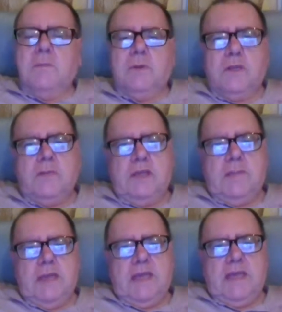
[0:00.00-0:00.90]

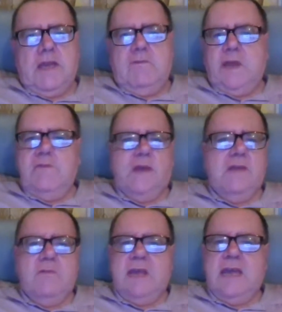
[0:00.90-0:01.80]
remake. Very
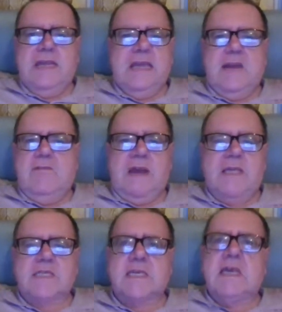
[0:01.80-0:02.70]
very rare to get it
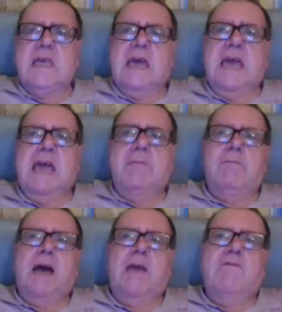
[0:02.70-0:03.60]
right.
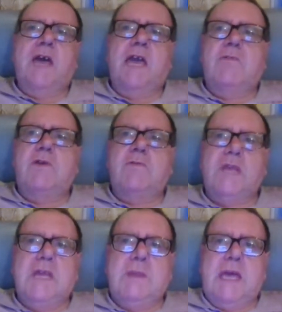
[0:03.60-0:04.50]
My favourite
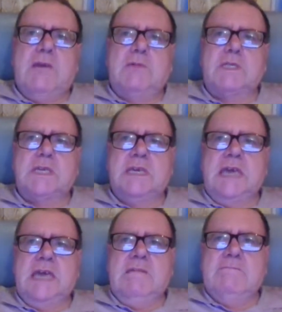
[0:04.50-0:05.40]
remake was
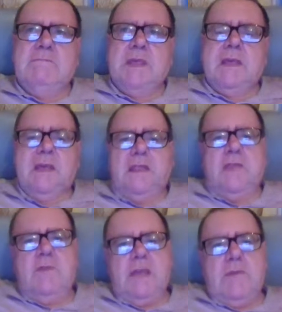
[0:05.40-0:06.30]
the
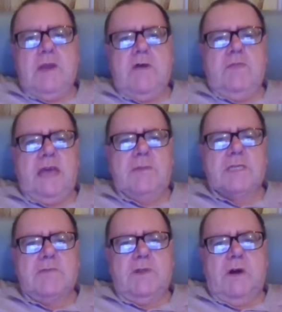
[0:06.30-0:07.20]
remake of the
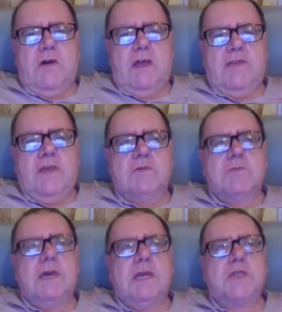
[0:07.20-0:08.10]
Amityville Horror. I think
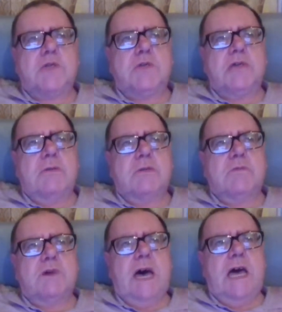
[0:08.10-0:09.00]
was made in
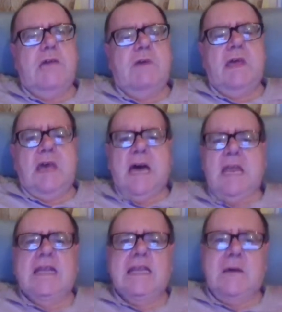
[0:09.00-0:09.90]
2005. I
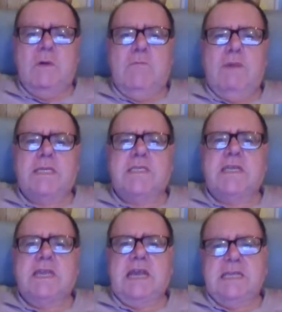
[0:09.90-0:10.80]
like that one better
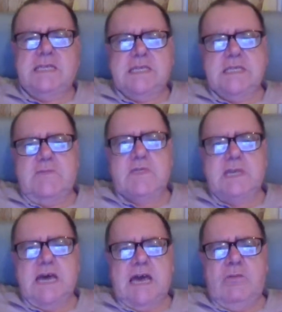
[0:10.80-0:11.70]
than the
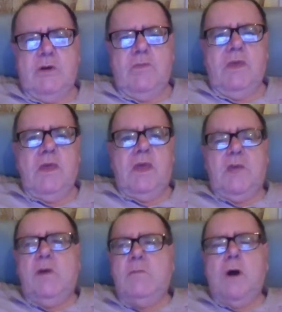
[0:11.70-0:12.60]
1979 one
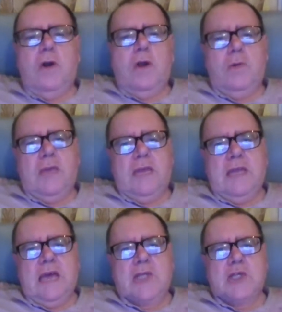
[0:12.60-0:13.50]
with Margot
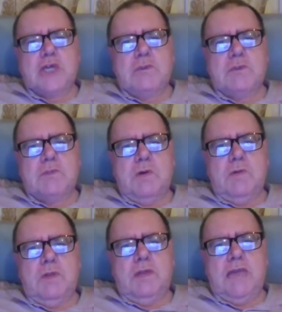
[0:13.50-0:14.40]
Kidder and James
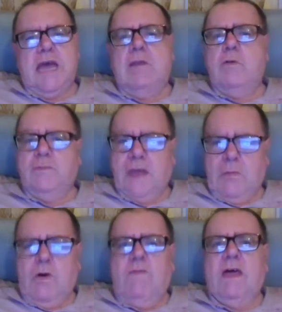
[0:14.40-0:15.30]
Brolin. Yeah, I love
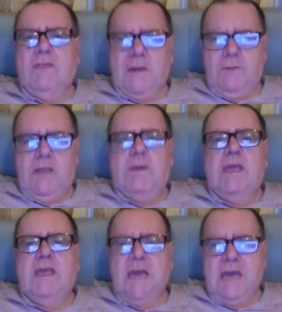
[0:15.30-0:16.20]
that one. That
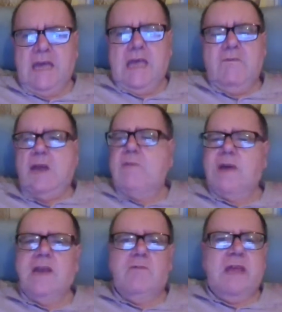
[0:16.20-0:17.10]
remake. Yeah, very
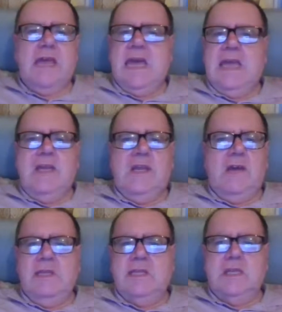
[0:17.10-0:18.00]
very rare.
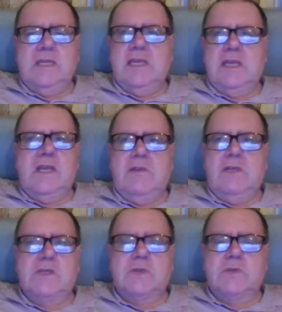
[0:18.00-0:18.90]
The
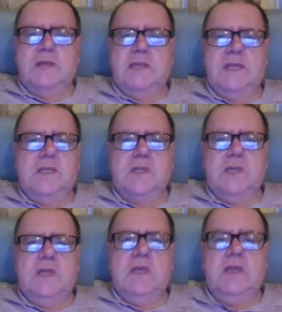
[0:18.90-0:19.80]
sort of like they can
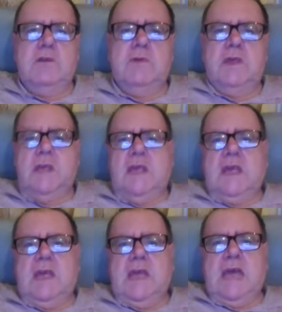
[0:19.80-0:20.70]

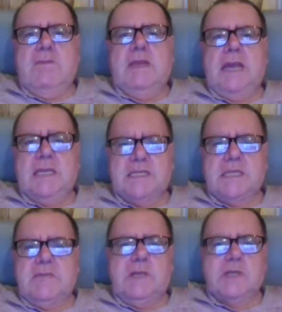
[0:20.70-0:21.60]
emulates
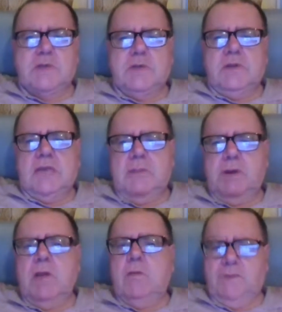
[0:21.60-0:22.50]
the original. Yeah,
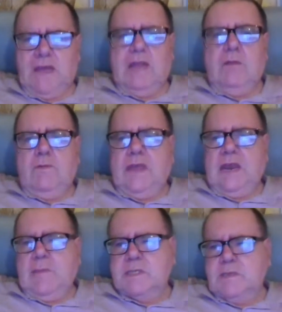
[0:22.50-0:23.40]
but I love that. I love that
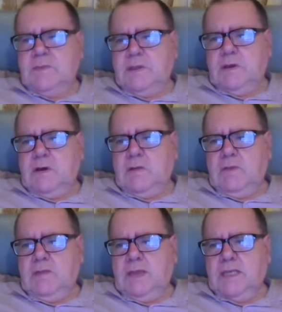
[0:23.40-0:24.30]
Amityville Horror
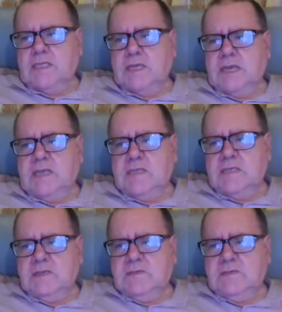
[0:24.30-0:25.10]
remake. It's great.